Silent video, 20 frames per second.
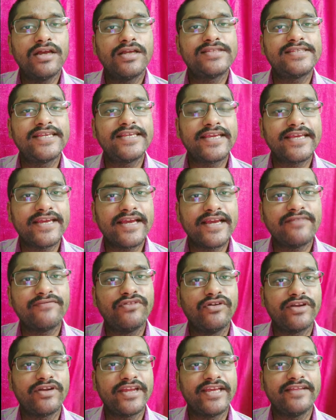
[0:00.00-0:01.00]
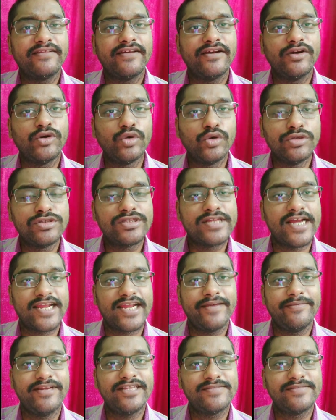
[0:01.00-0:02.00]
sinking and floating, the rules,
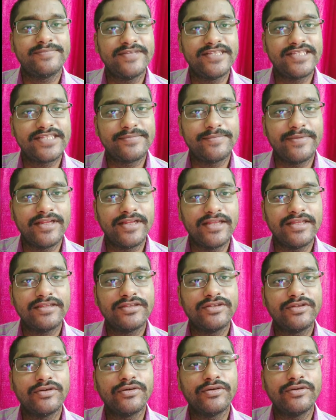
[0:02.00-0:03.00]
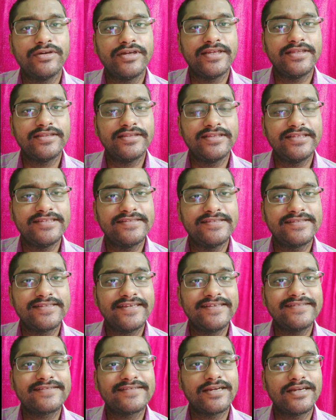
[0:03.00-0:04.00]
Archimedes Principle, though these
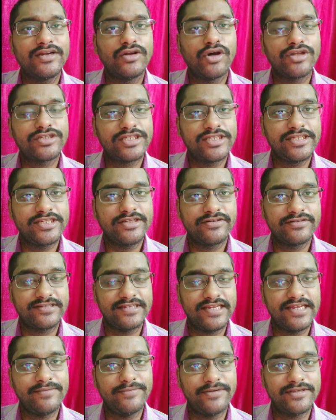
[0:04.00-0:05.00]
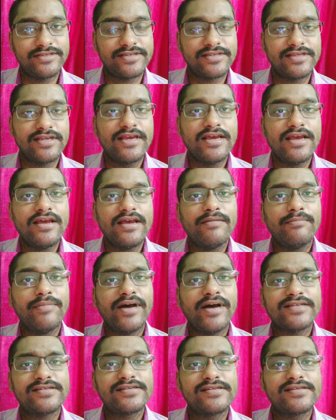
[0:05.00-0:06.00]
things are not in your syllabus,
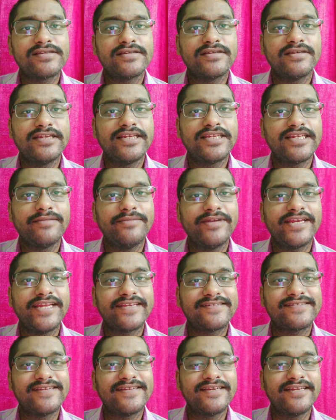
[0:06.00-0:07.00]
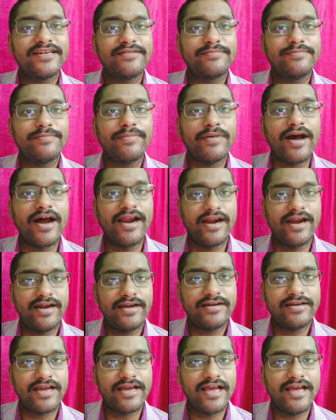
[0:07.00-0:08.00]
but little bit extended
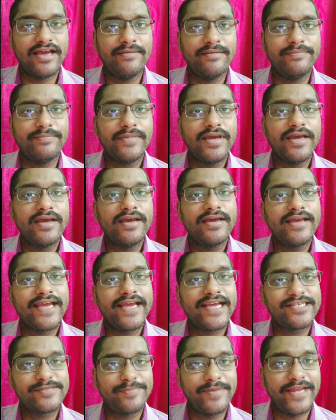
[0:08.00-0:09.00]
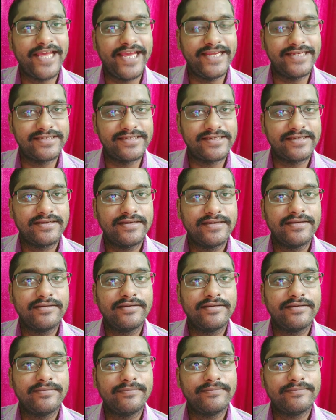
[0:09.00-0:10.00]
part I have explained.
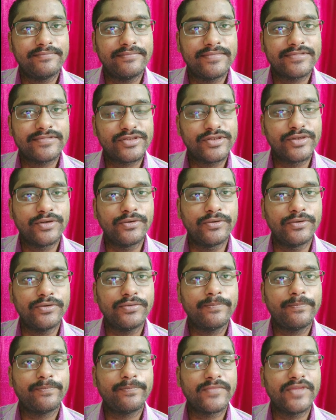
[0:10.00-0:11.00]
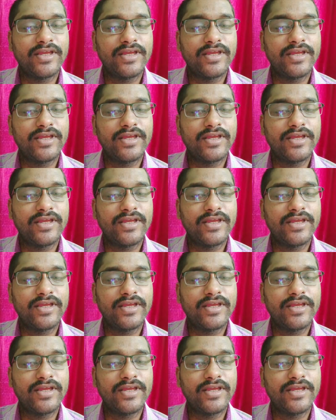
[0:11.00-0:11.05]
So